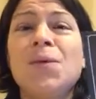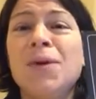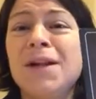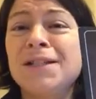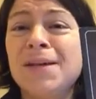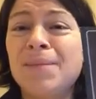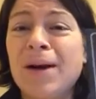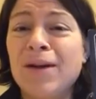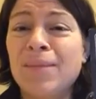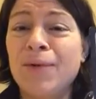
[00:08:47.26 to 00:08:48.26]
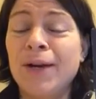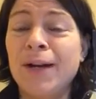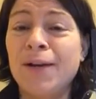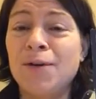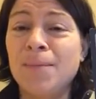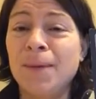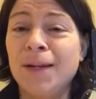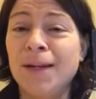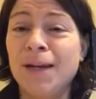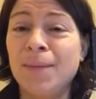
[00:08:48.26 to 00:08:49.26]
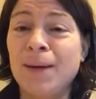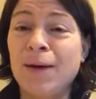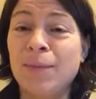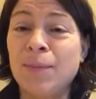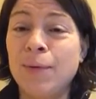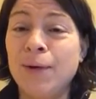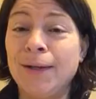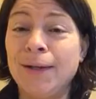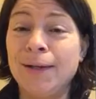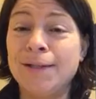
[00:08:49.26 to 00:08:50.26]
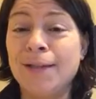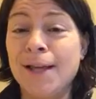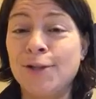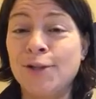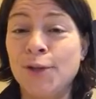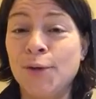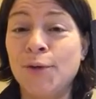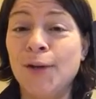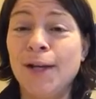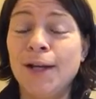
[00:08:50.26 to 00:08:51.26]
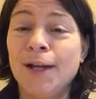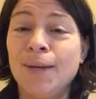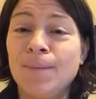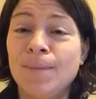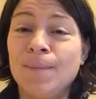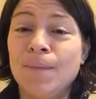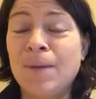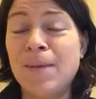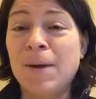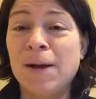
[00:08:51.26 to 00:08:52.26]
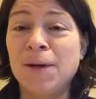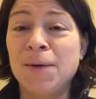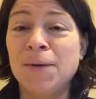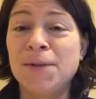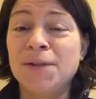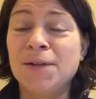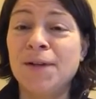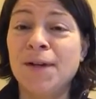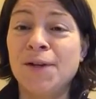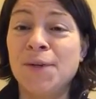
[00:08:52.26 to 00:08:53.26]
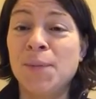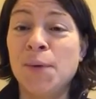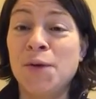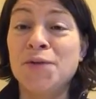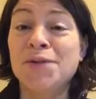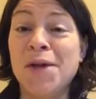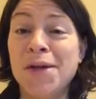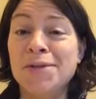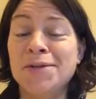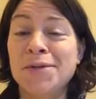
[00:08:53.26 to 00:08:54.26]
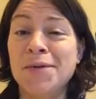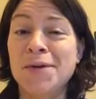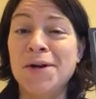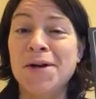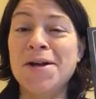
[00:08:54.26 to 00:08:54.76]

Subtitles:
When I say PowerPoint, I don't mean like PowerPoint, like slideshow. My background is computer science, so